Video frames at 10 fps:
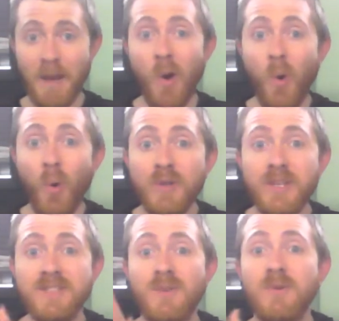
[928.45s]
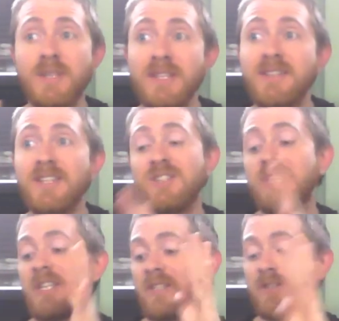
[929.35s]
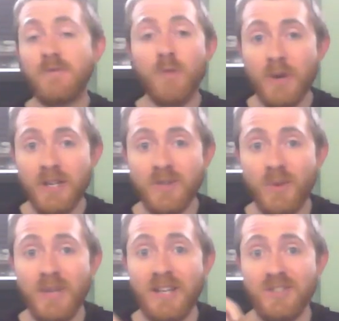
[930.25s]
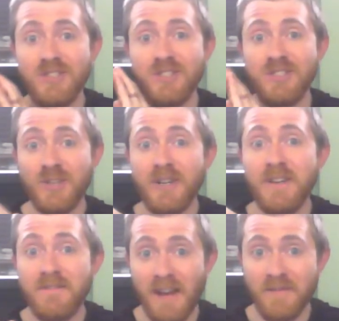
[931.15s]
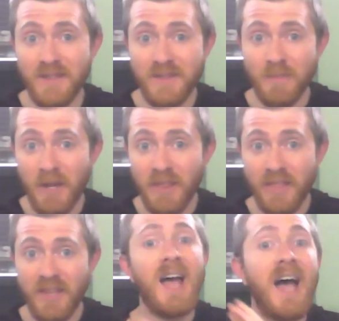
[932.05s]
My oldest, Cordelia, she is 4 years old. Actually, she's turning 5 this month.